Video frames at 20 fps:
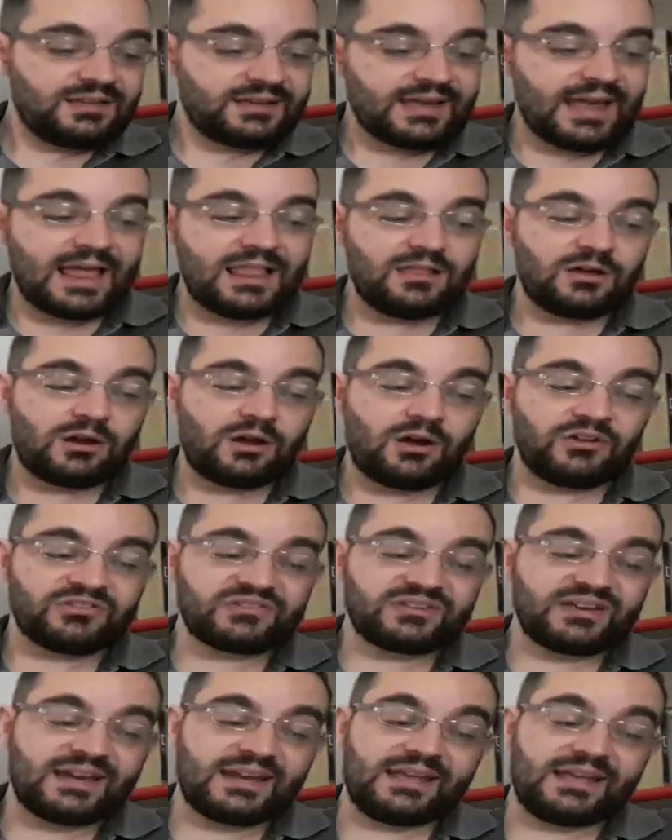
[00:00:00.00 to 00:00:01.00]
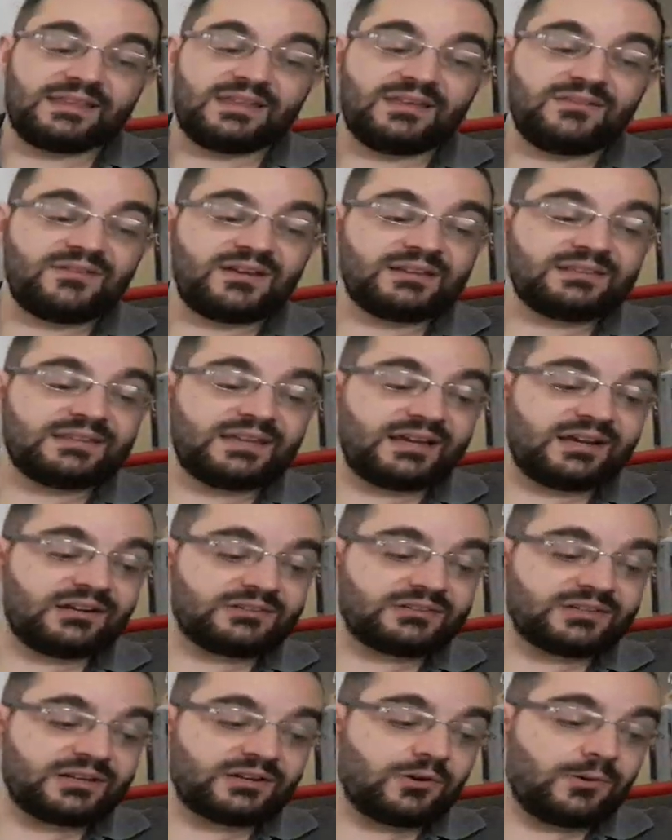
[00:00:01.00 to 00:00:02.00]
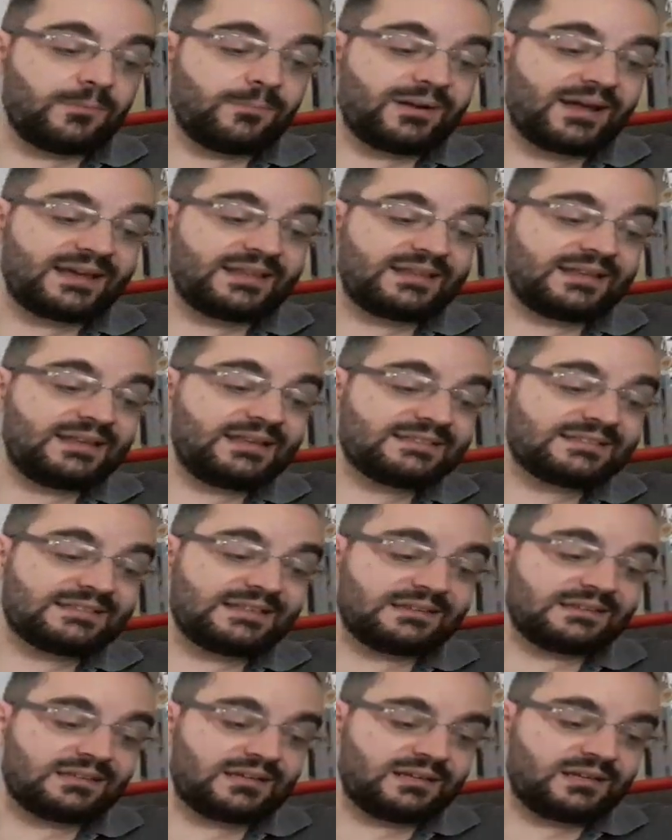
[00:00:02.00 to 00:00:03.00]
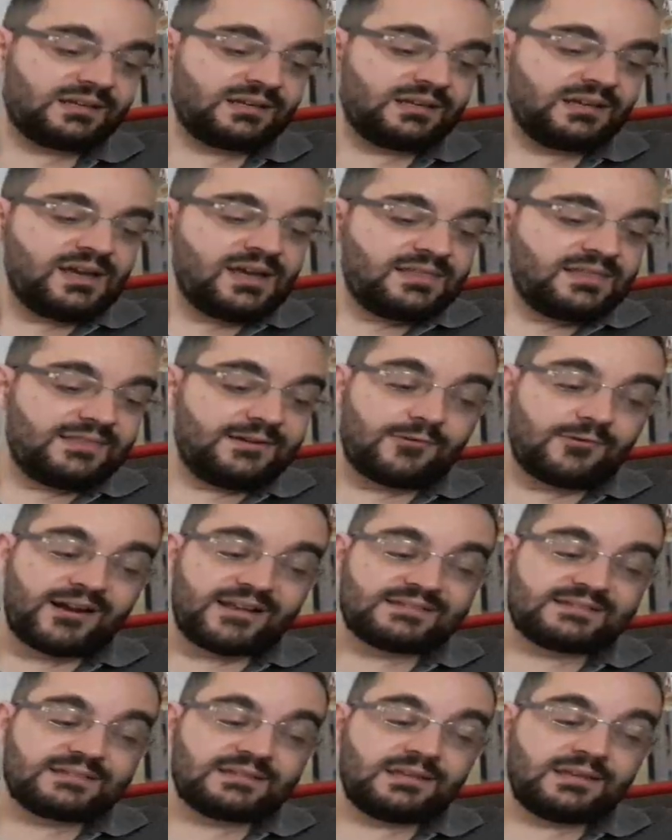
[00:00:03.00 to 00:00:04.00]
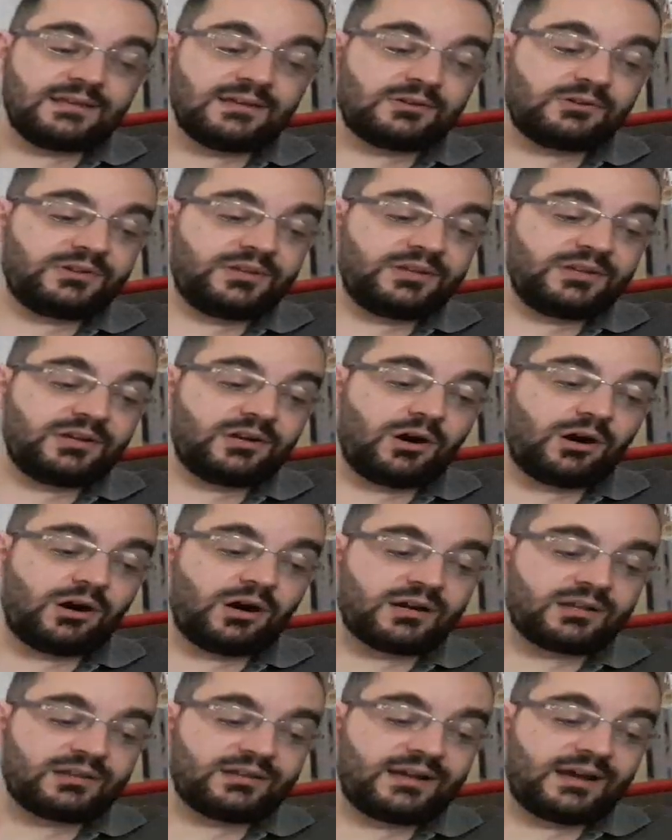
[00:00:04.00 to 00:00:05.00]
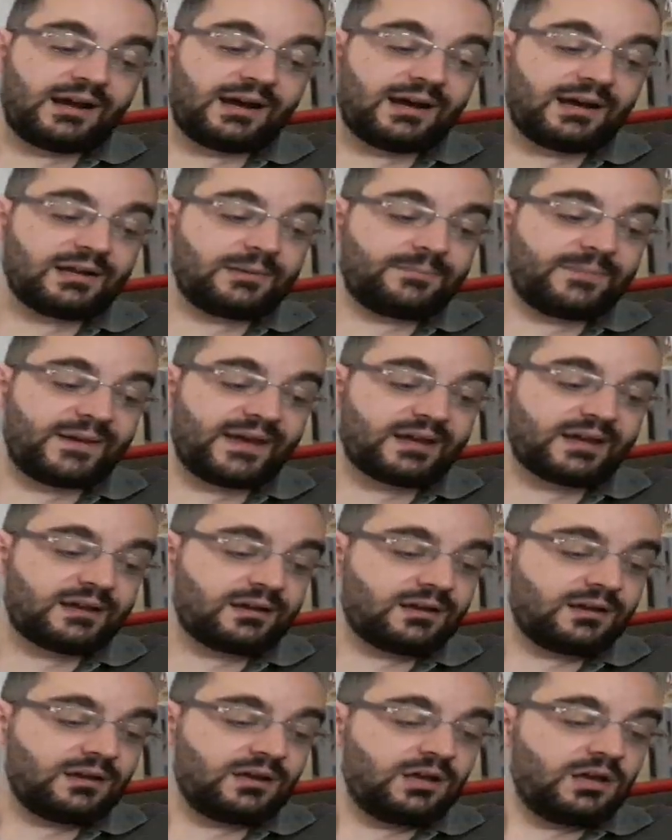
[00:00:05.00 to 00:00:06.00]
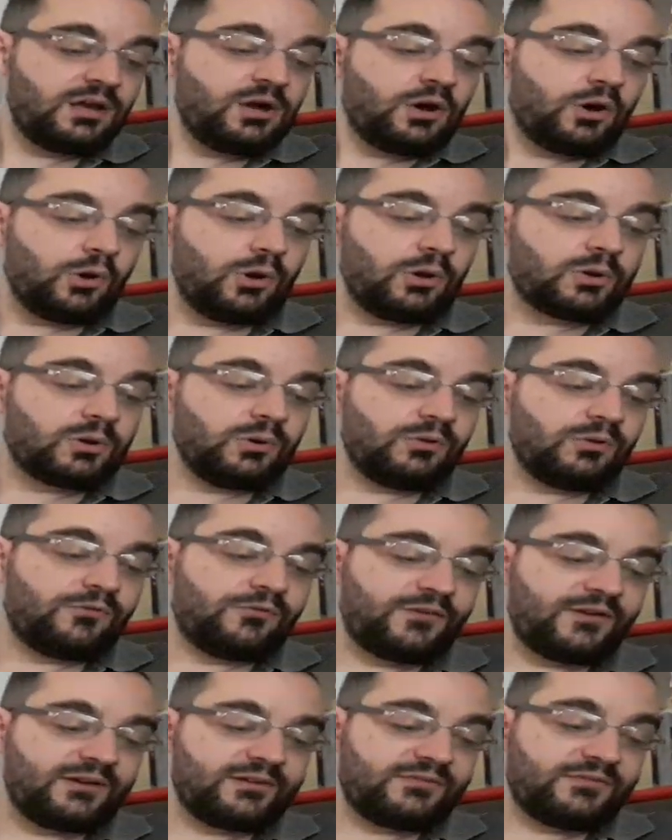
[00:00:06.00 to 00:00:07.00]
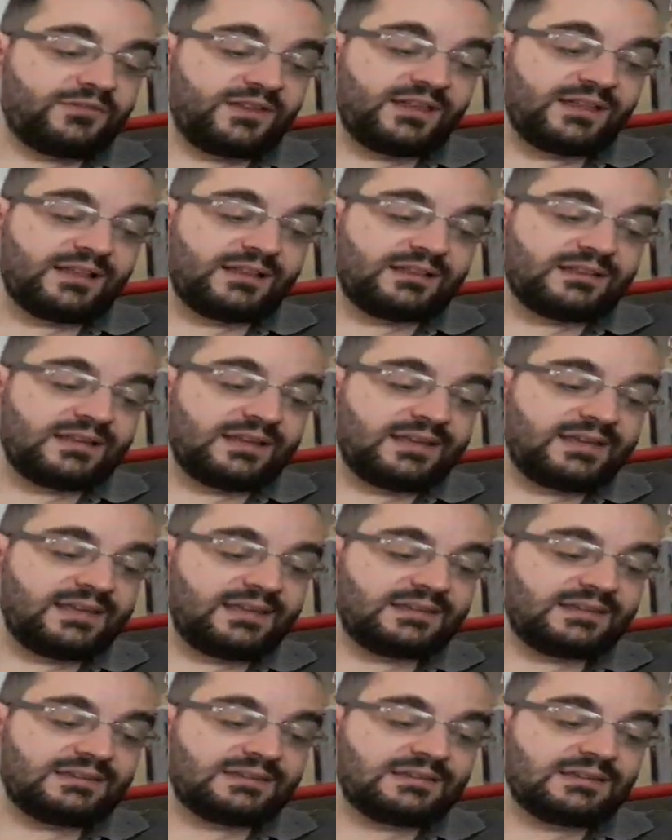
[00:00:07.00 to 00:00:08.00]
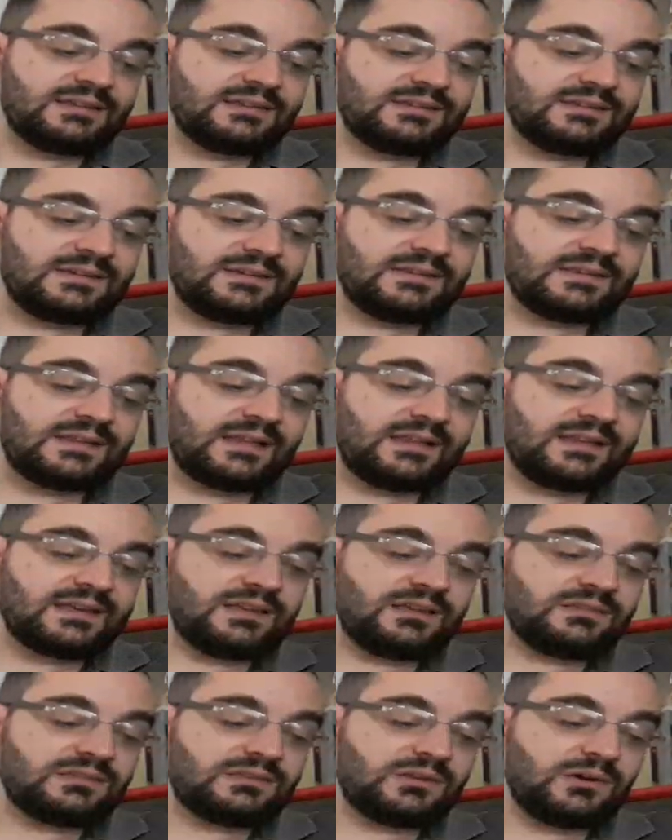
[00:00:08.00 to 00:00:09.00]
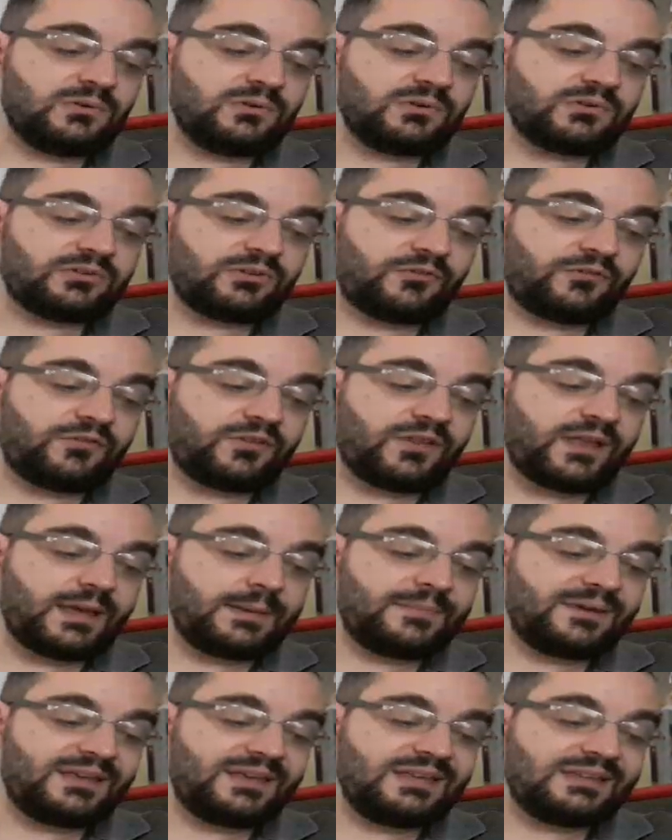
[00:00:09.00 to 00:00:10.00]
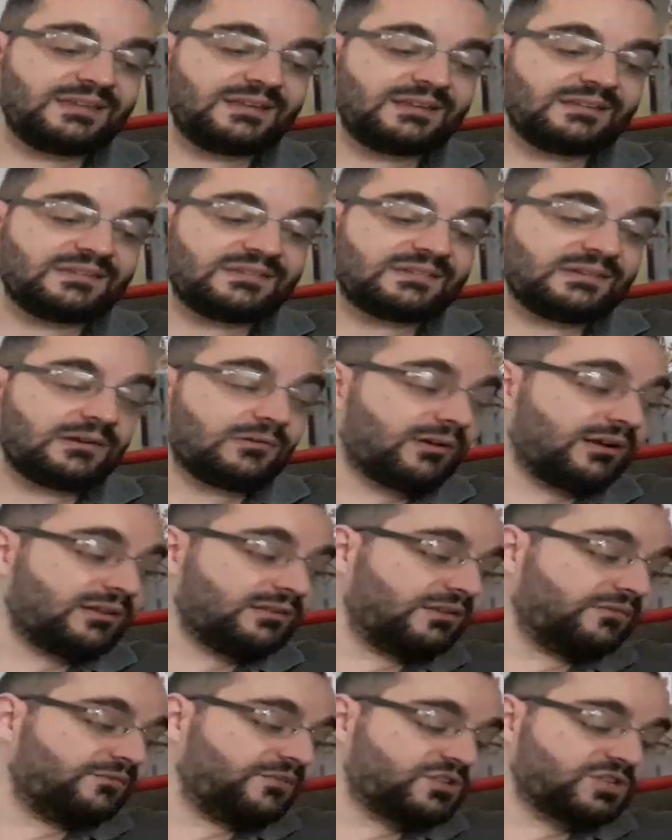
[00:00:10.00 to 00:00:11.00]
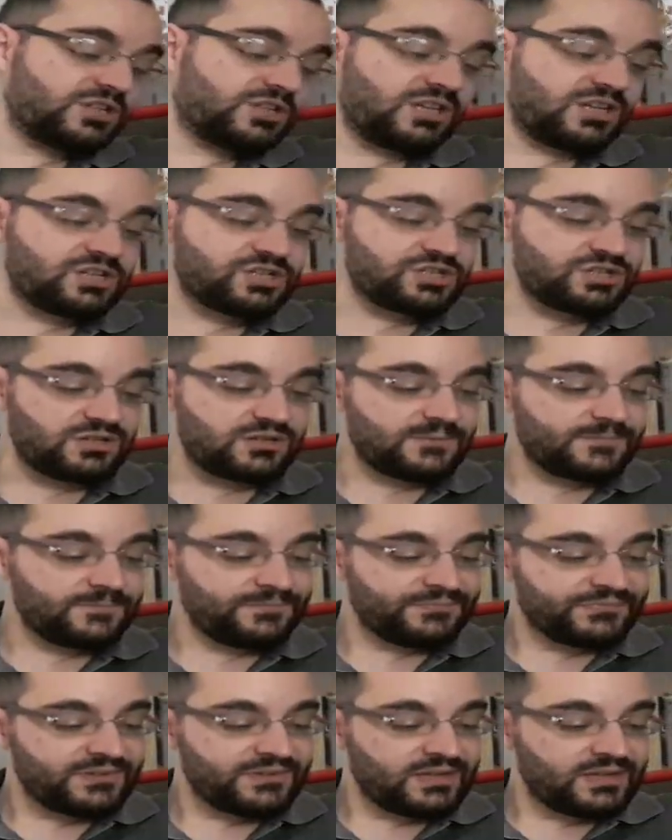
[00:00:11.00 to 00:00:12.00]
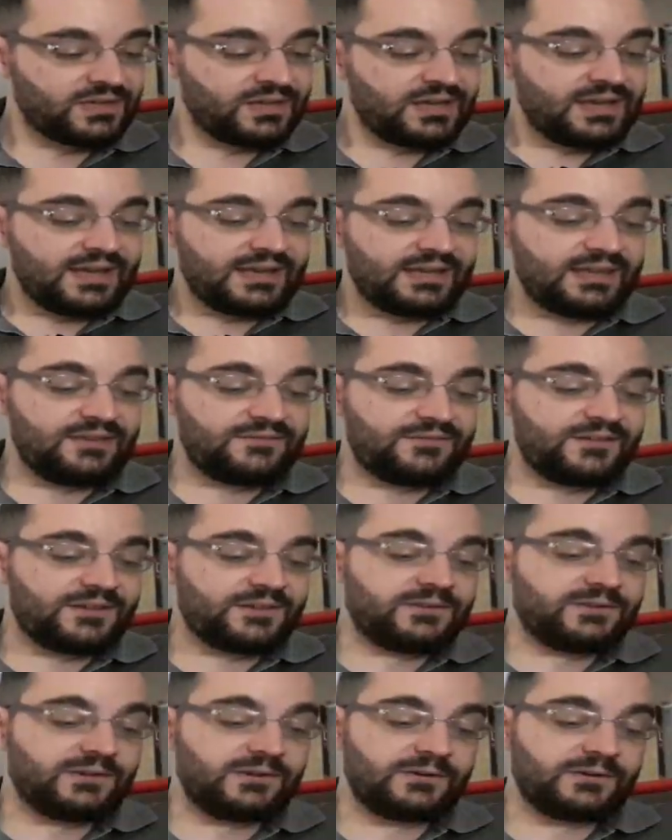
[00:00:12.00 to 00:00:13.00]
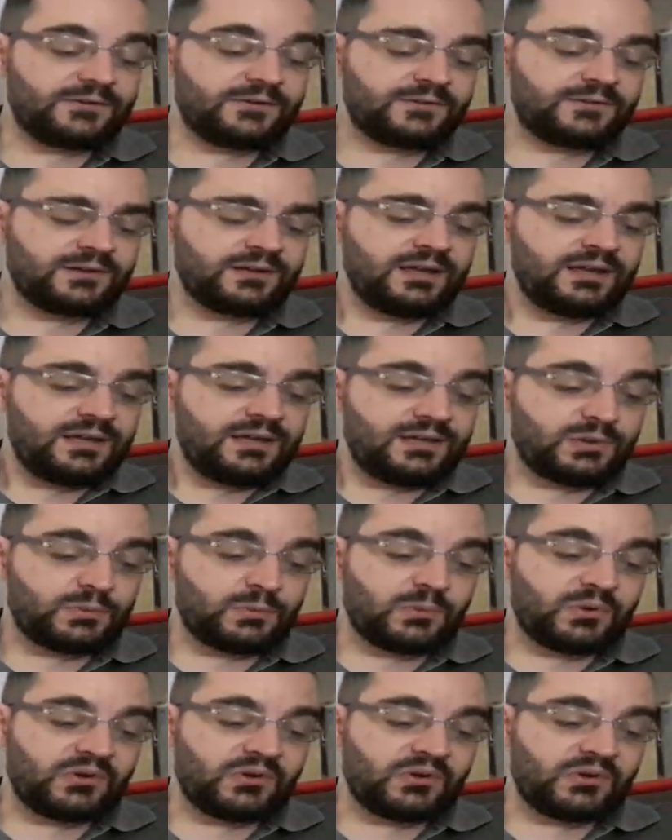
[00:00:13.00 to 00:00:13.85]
Gallo, Oscar, and even Deirdre complied instantly. The rest, including Gord, hung back. All could feel the heat, see the licking tongues of flame eating the surrounding vegetation, even though it